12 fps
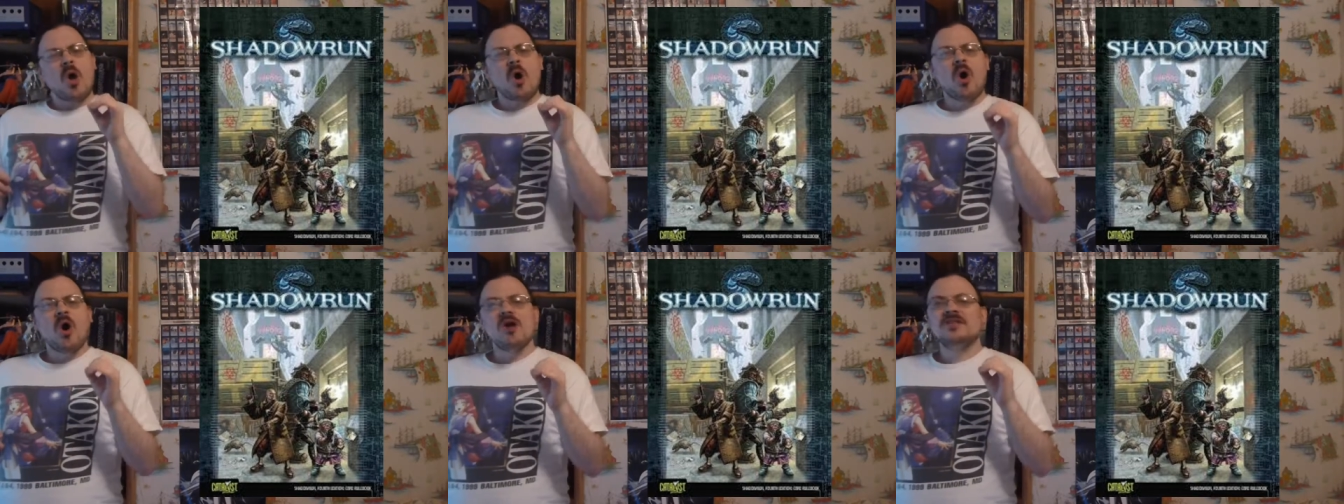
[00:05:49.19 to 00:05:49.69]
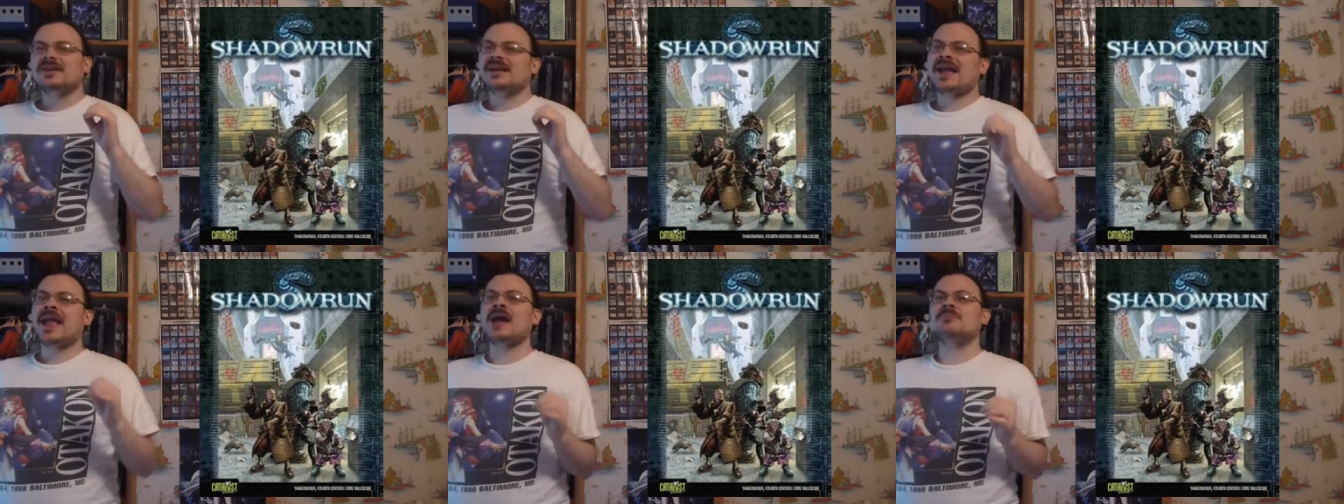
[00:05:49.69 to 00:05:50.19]
All the
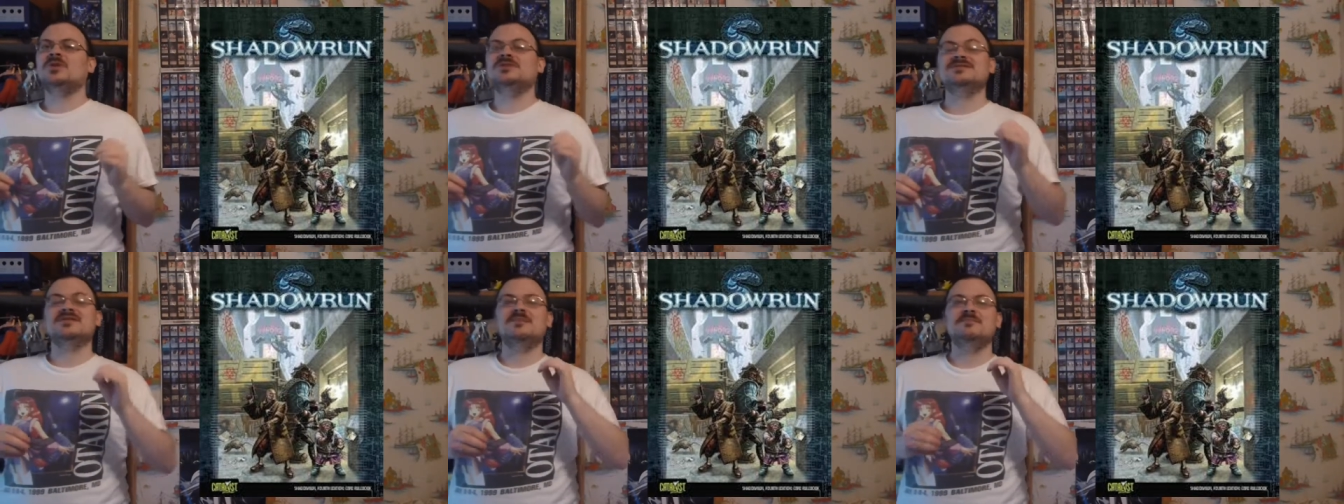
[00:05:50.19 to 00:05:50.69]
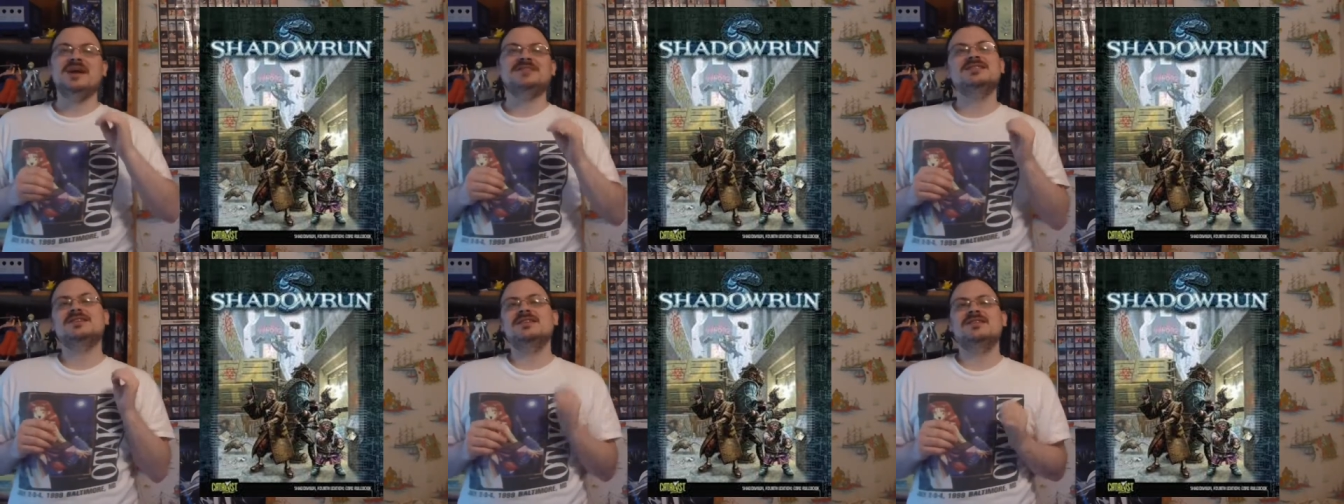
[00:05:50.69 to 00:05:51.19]
cameras are
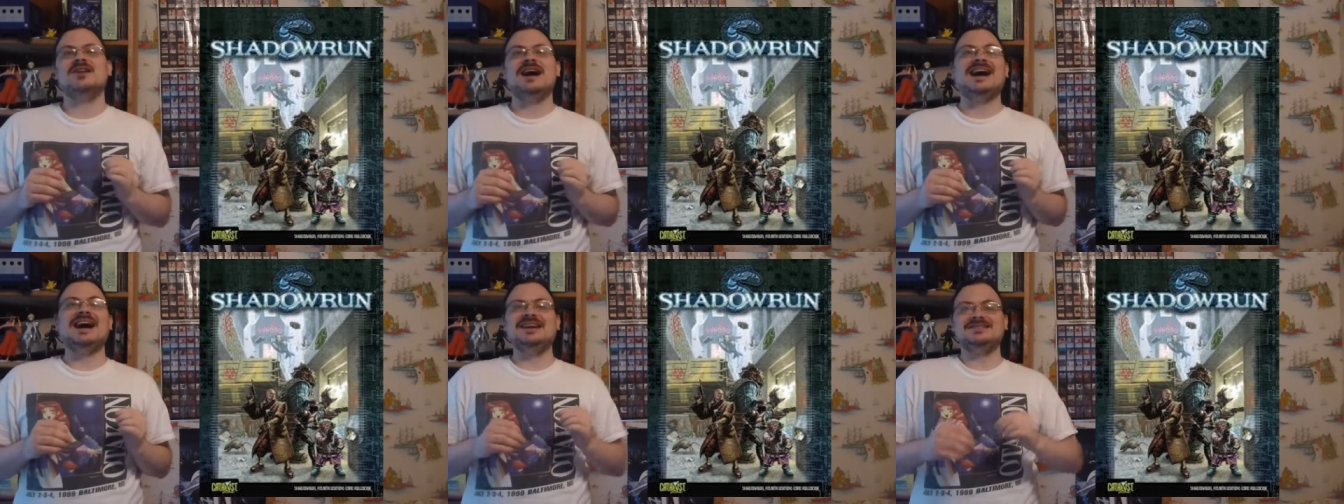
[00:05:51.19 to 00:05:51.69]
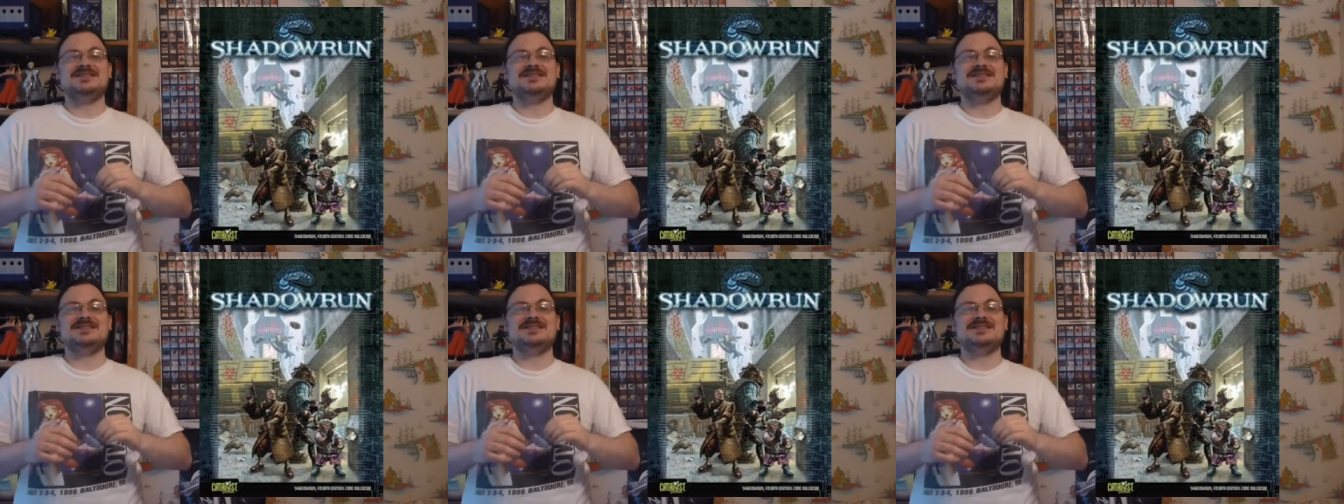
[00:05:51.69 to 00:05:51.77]
basically their eyes.